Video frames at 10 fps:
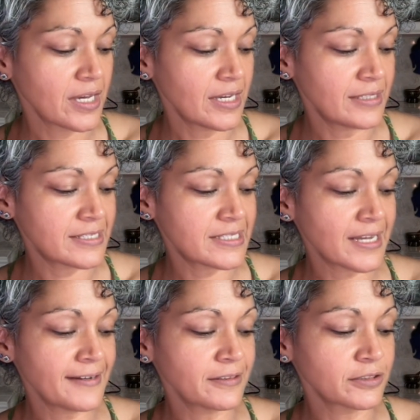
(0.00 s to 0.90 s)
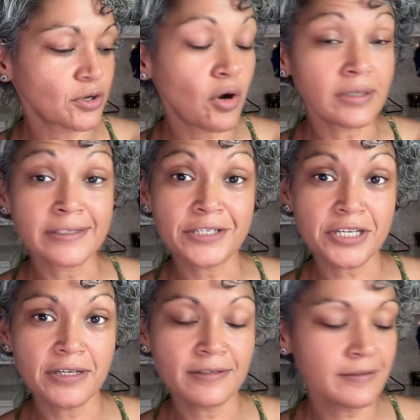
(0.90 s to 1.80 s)
It's titled
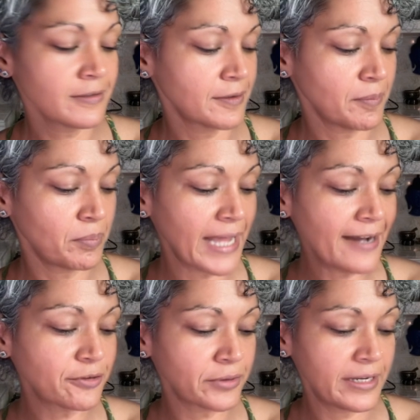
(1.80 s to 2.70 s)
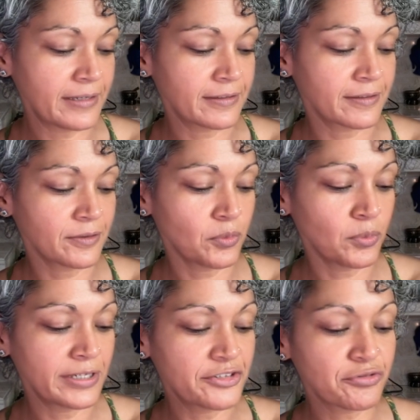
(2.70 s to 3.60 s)
Cognition, Black Rain,
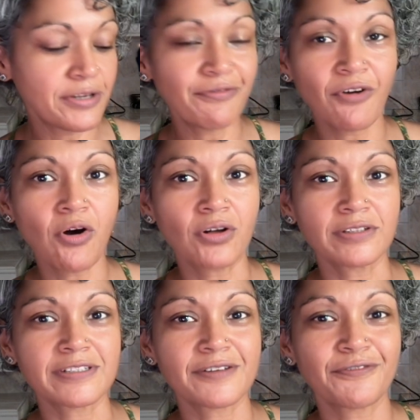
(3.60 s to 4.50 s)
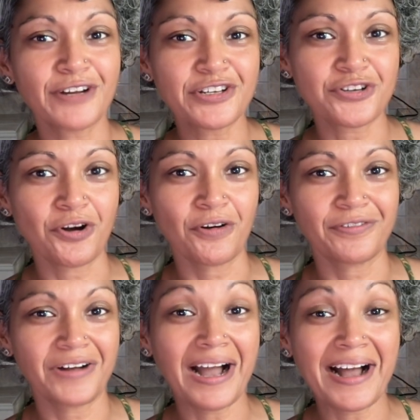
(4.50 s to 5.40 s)
When a Tree Falls, Fritjof,
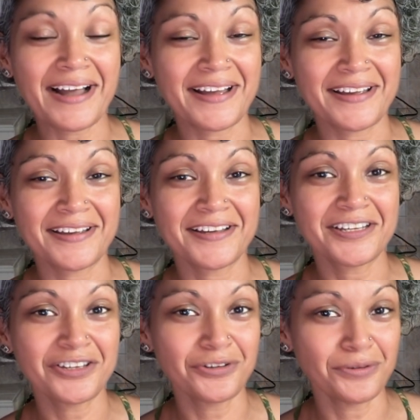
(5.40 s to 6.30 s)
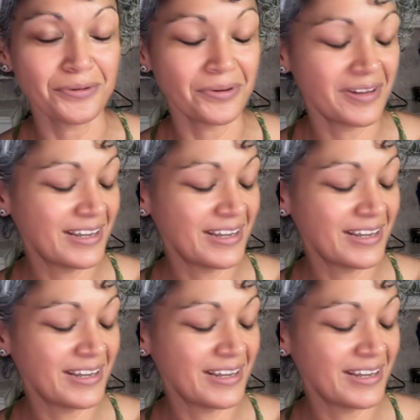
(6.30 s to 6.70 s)
I, You.